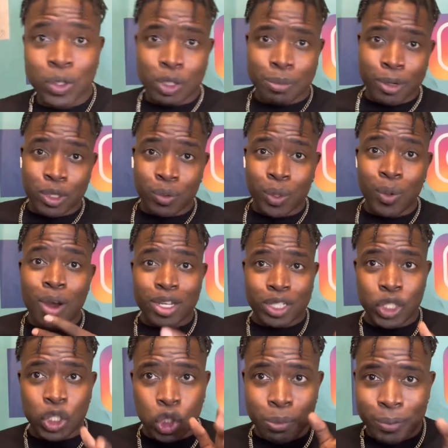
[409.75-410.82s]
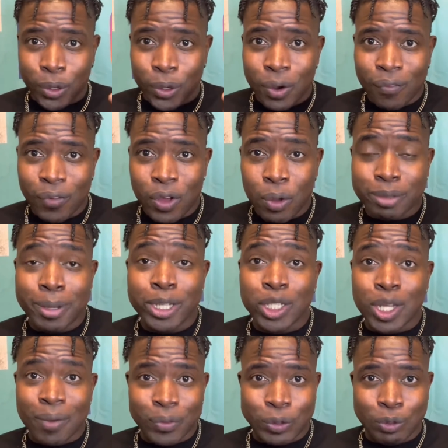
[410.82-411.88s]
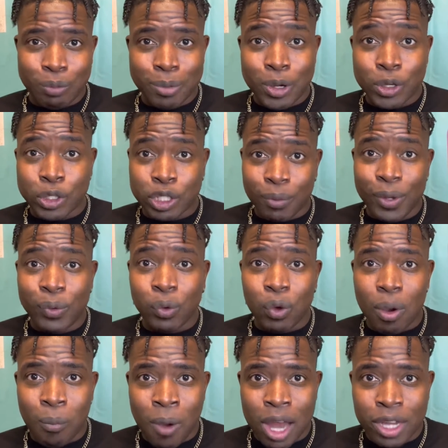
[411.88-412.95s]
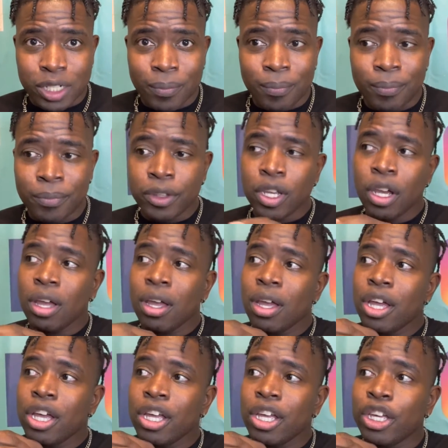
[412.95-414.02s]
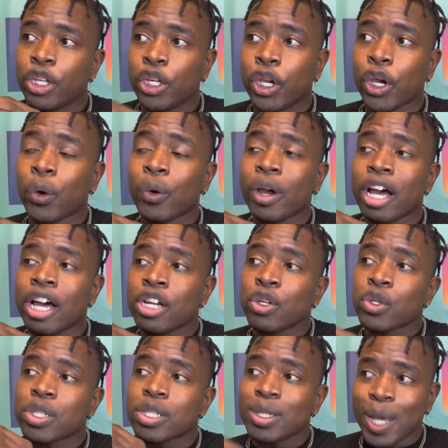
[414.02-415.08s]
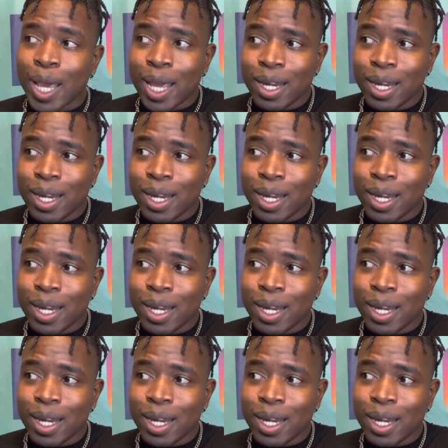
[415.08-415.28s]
experience, when you watch these superhero films based off of superheroes that we grew up watching, your thought